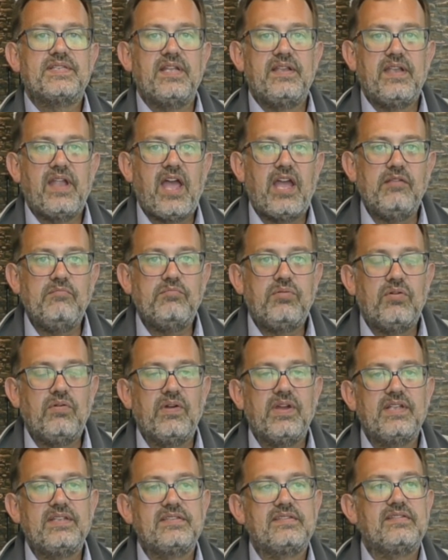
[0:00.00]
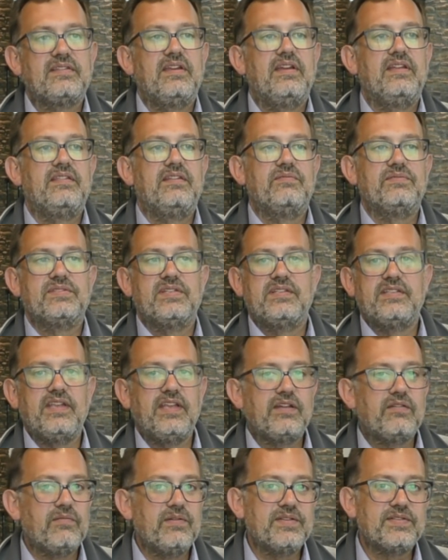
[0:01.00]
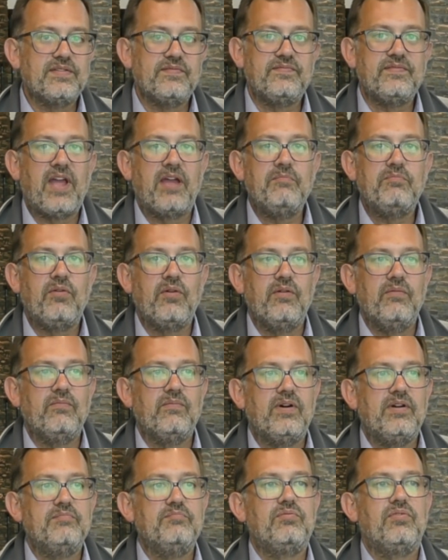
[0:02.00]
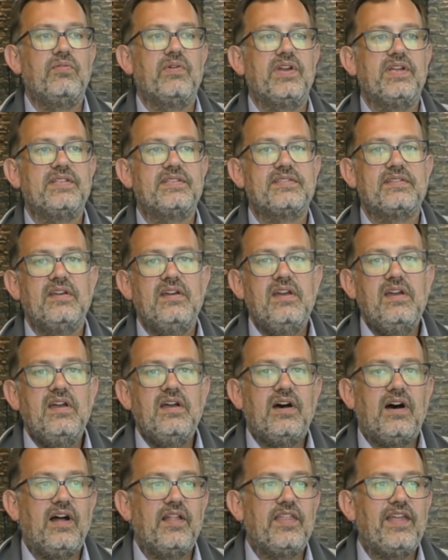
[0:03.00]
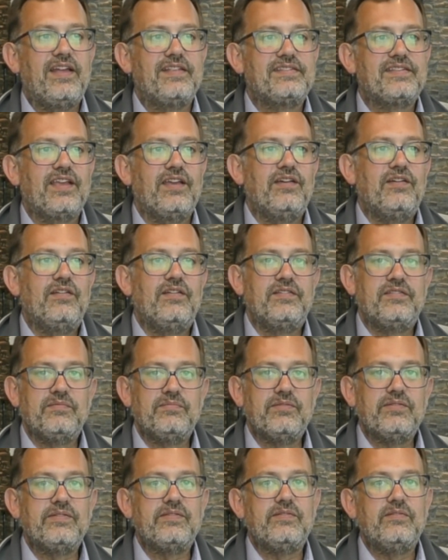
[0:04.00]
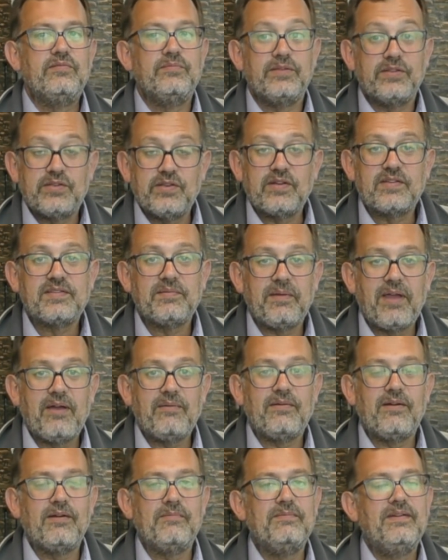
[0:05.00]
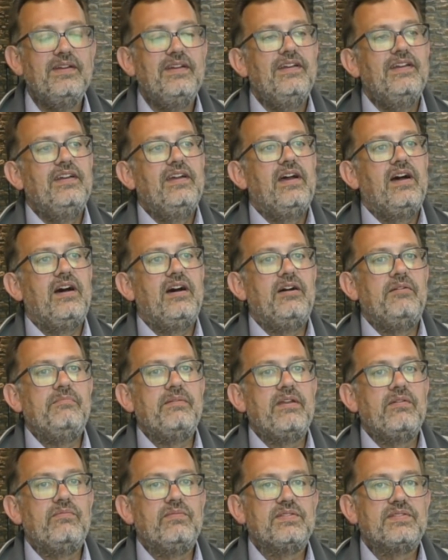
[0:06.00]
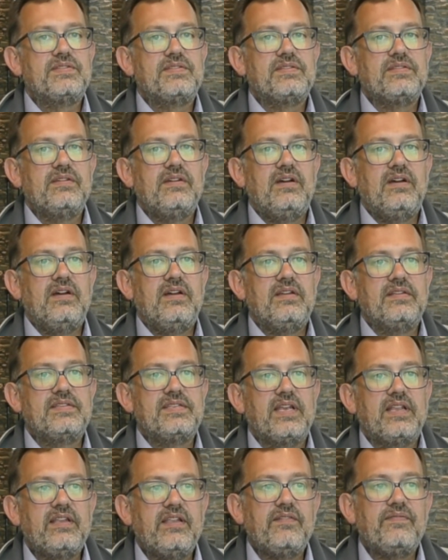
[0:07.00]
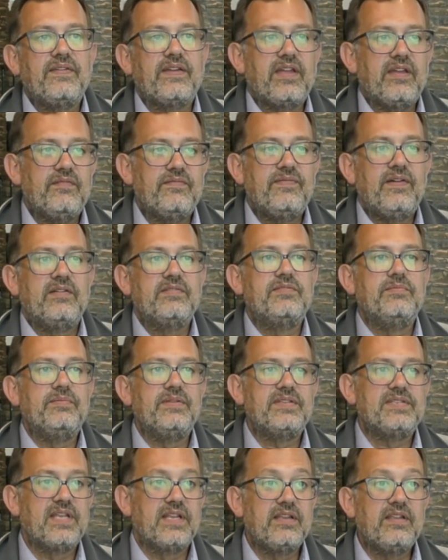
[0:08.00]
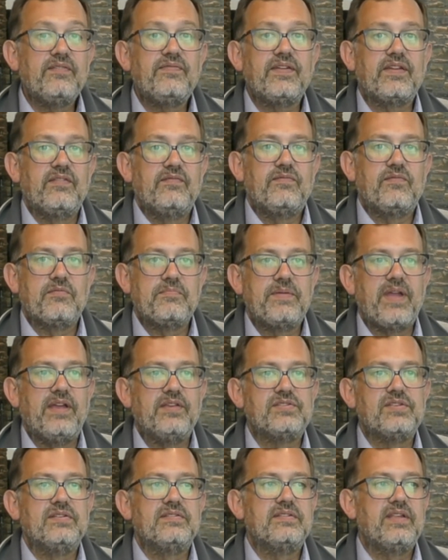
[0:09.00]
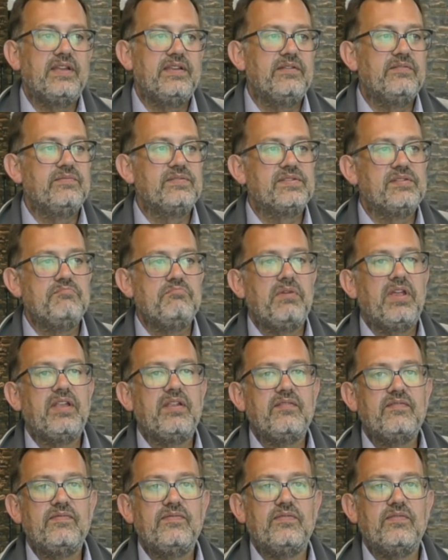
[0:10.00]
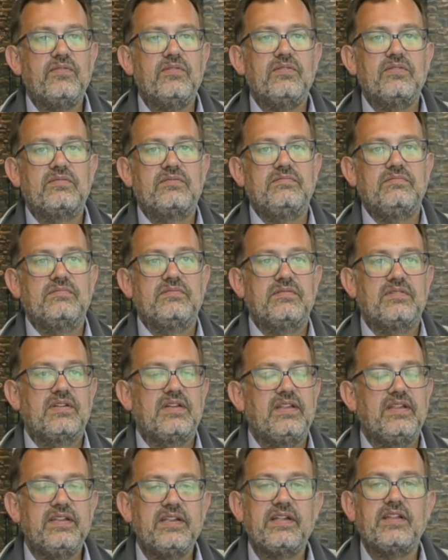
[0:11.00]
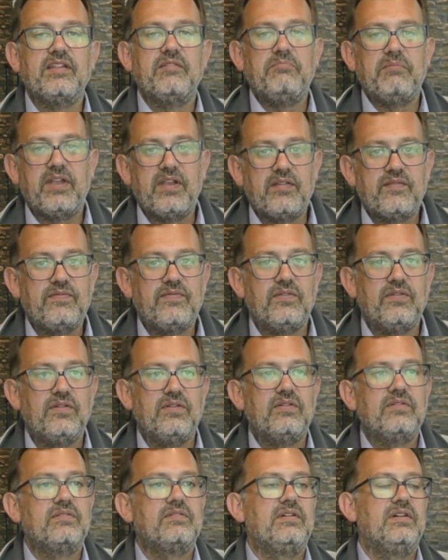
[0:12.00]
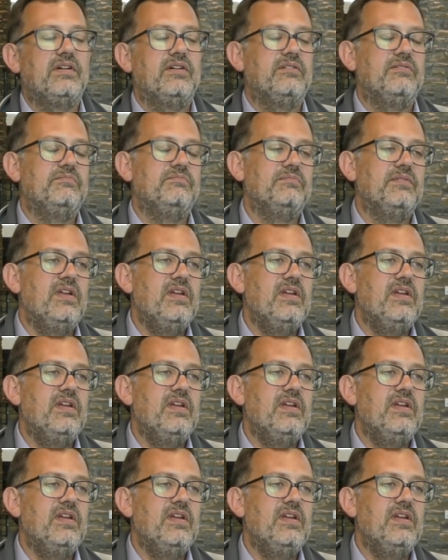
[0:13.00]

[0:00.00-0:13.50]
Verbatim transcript: in nine points, and there was a decrease of 9.1 points on that scale on the ublituximab arm. Um, it was uh, significant, found to be significant for patients, that it was a meaningful clinically meaningful um,